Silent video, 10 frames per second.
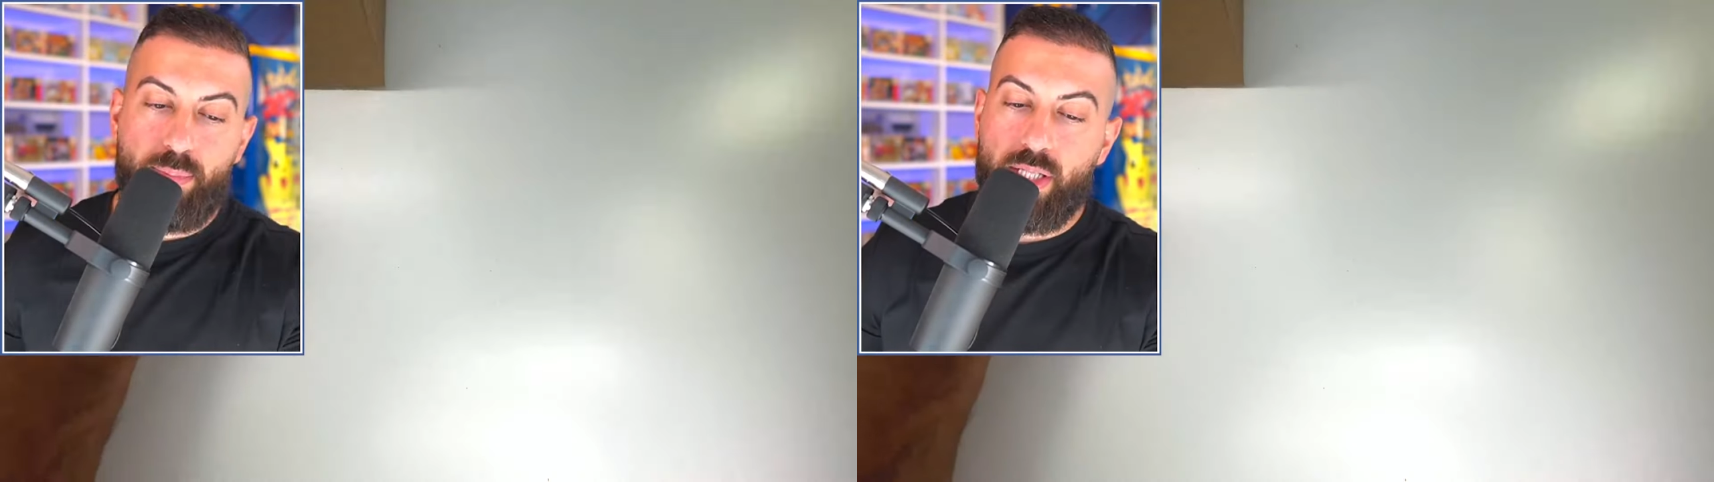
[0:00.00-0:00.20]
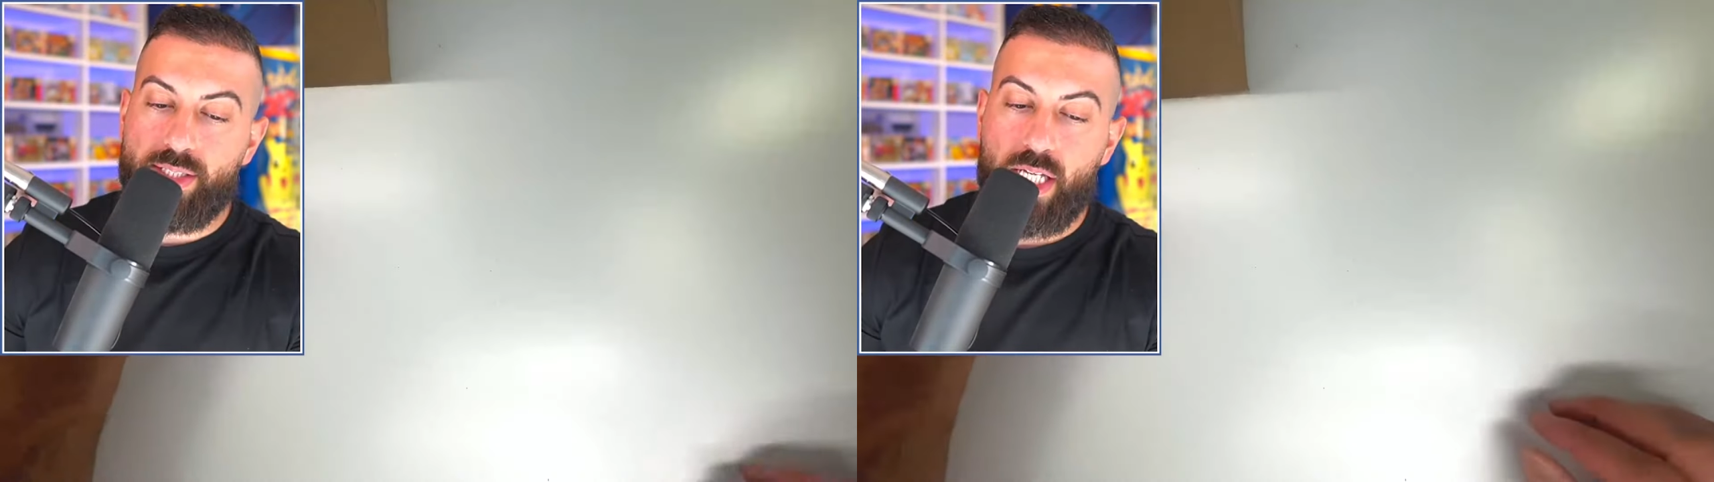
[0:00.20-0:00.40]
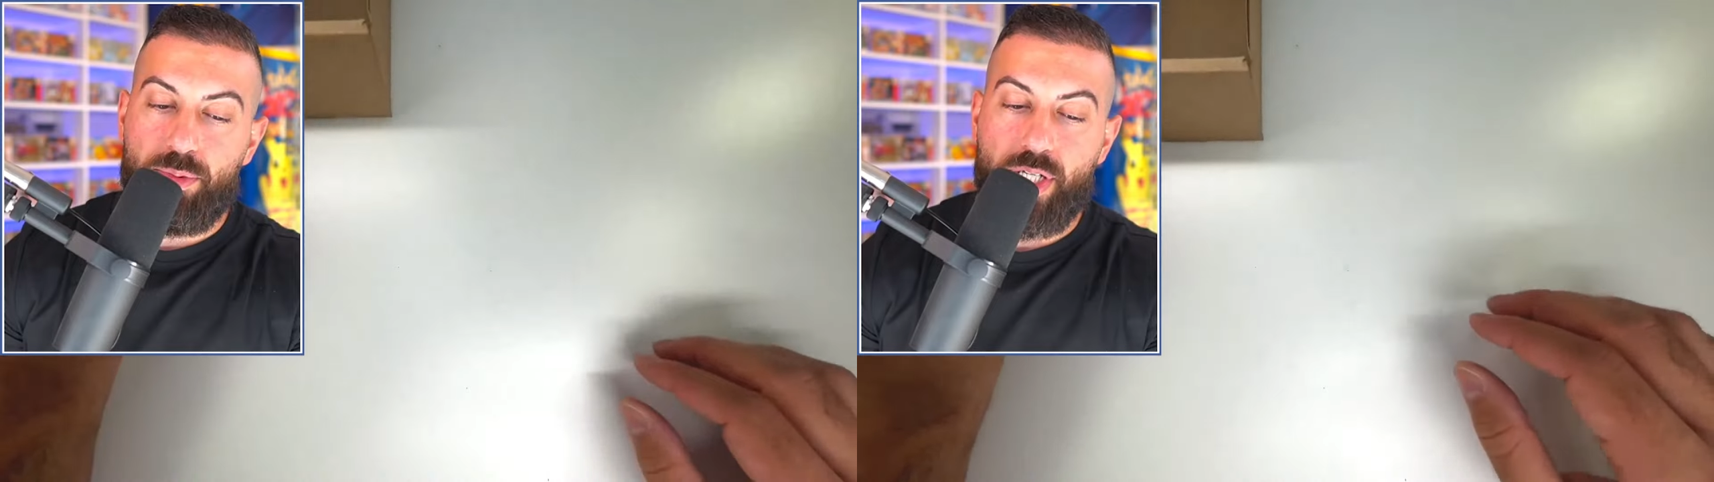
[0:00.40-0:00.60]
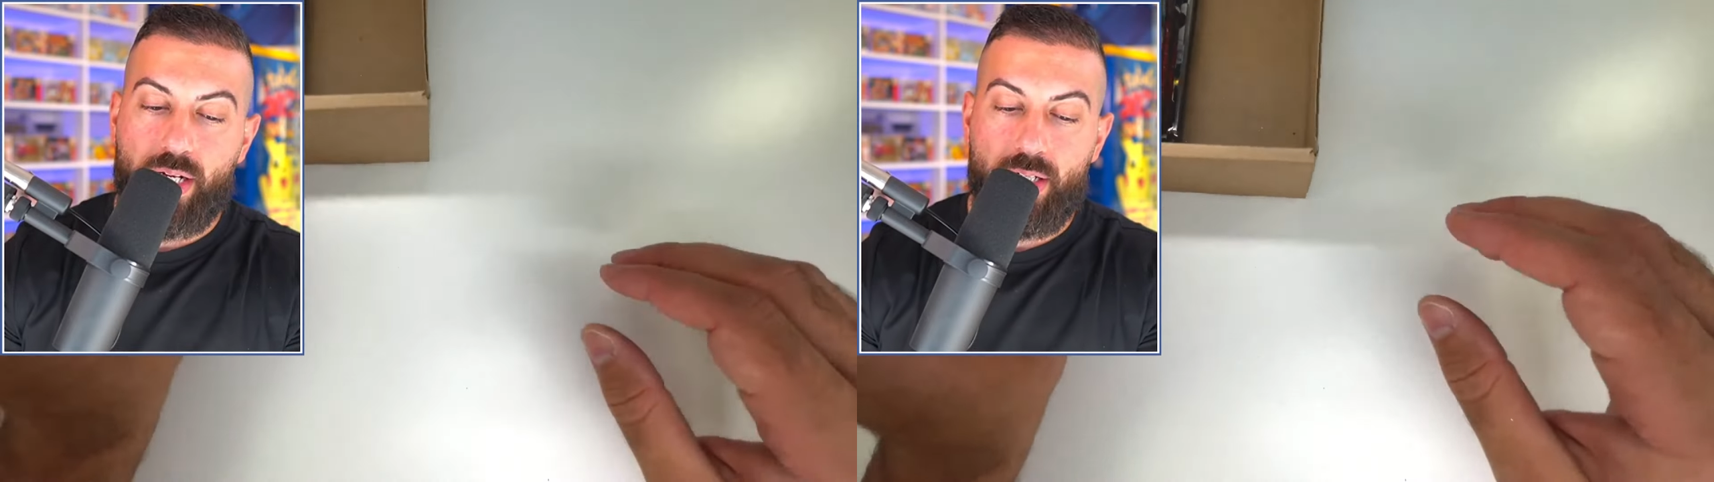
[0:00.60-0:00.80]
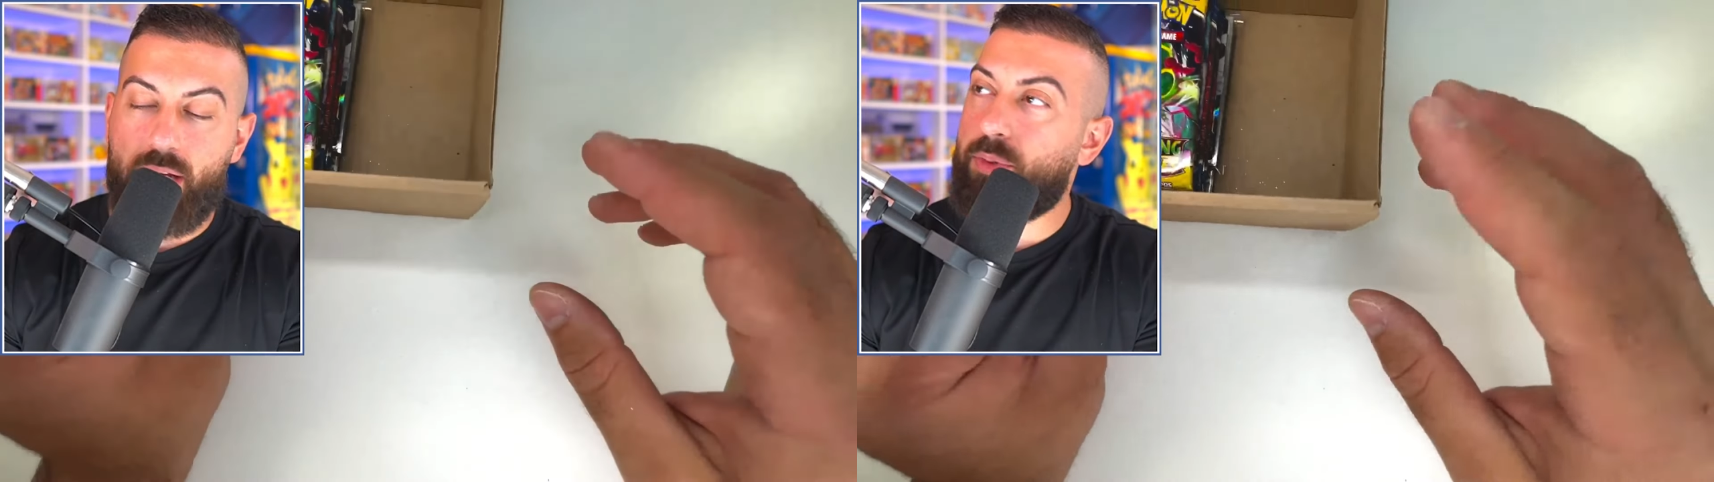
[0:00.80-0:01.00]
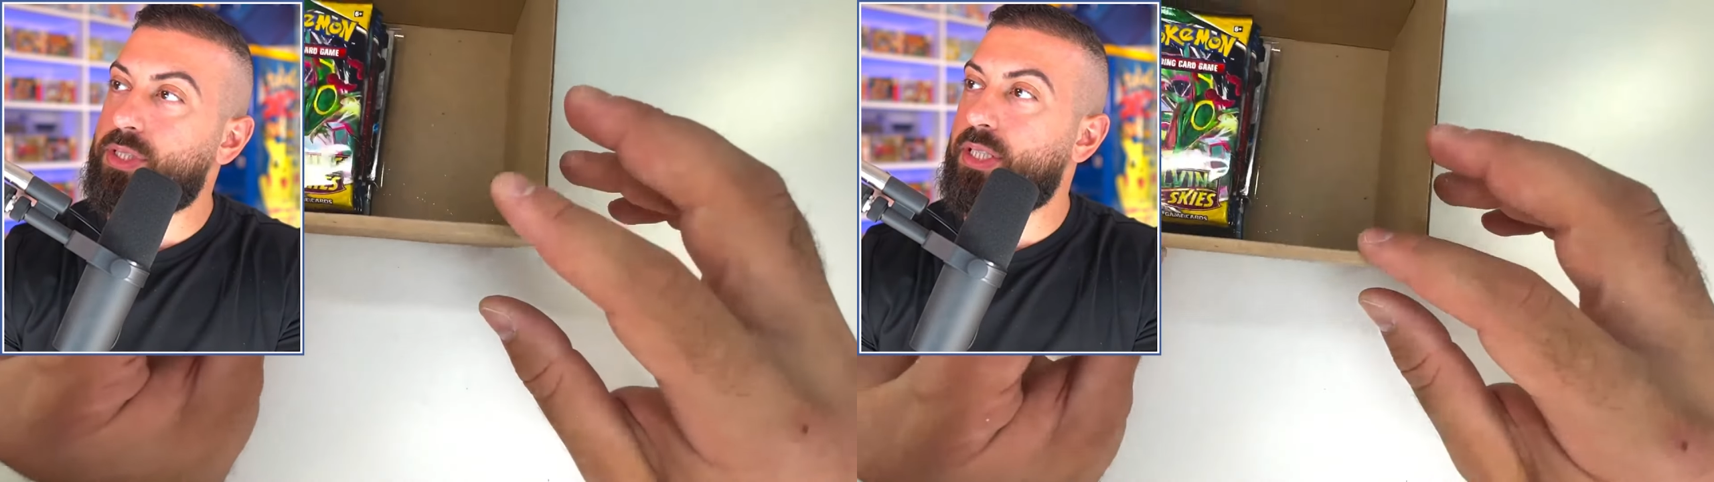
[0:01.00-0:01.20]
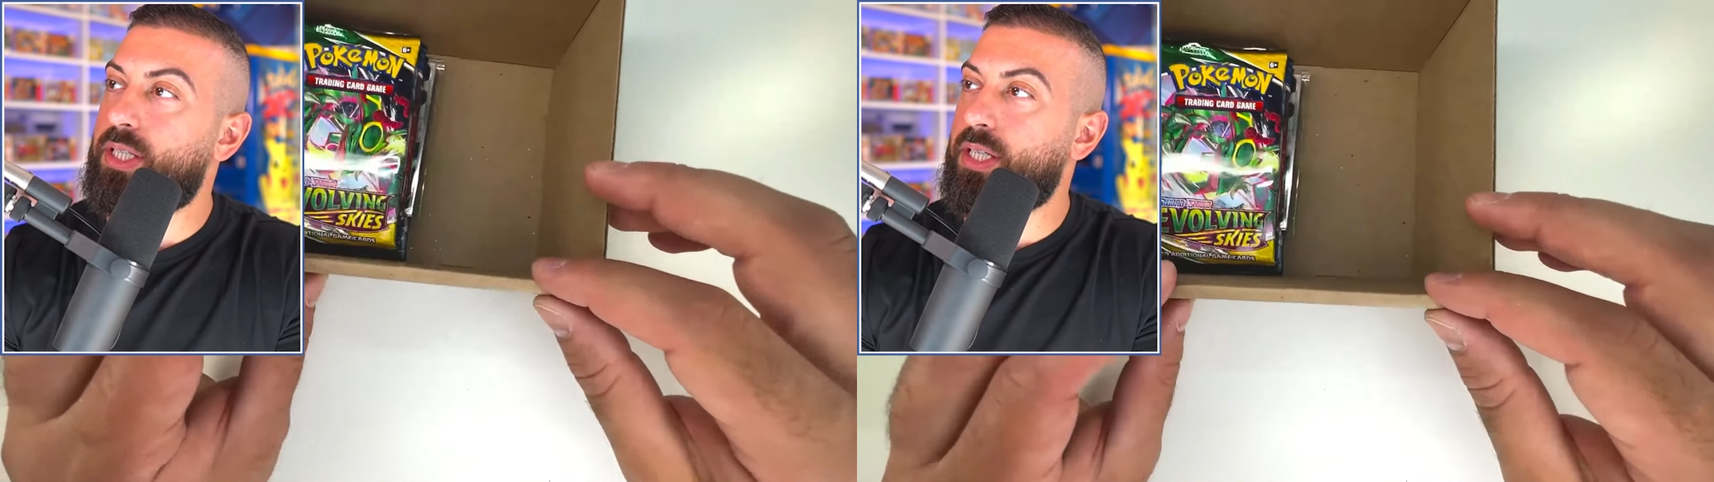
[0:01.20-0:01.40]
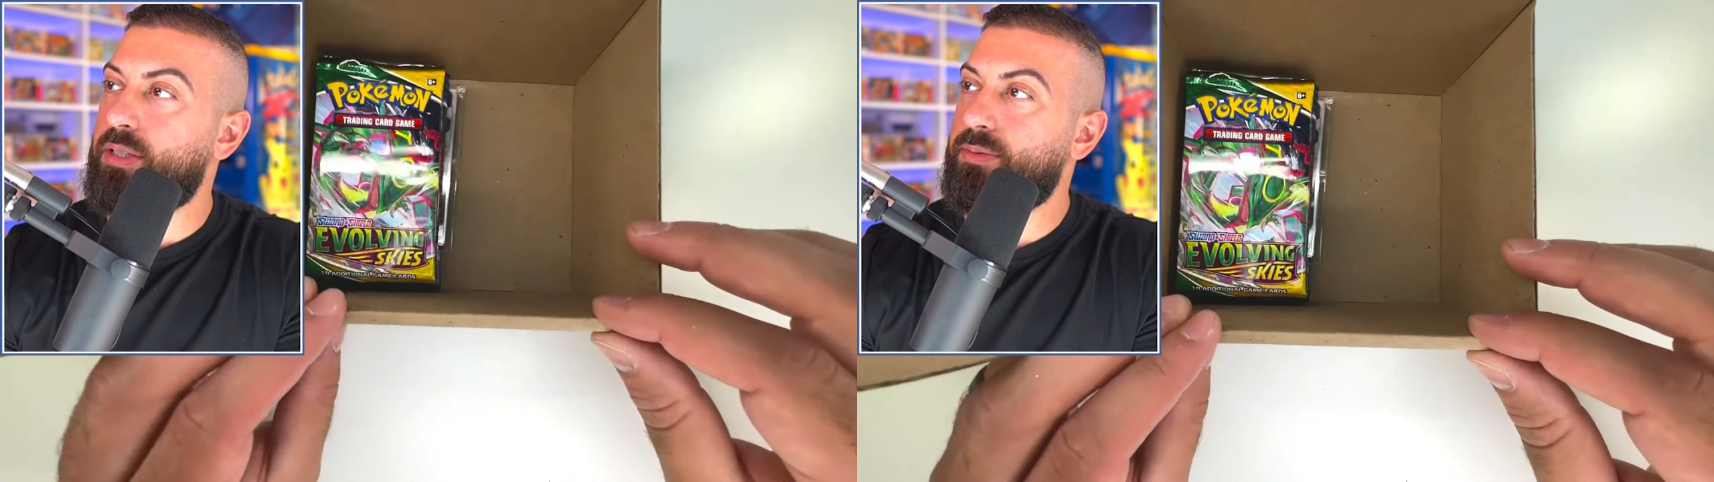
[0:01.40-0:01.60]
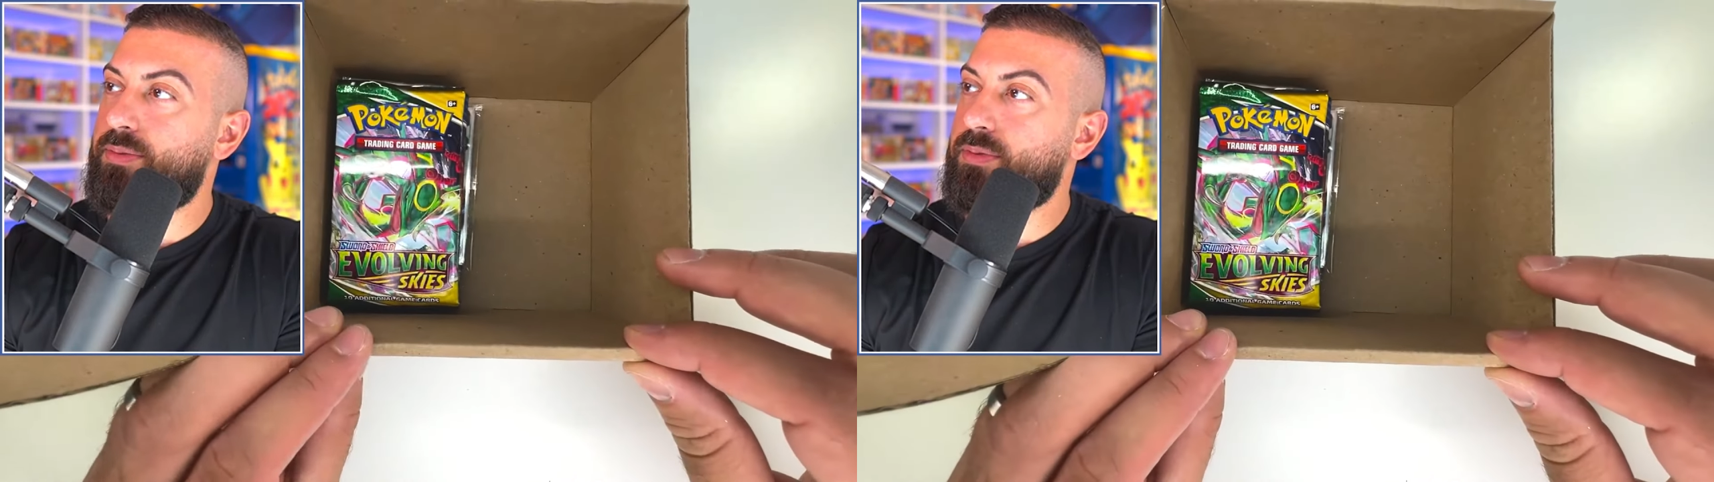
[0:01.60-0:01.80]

But let's keep checking out what's in here.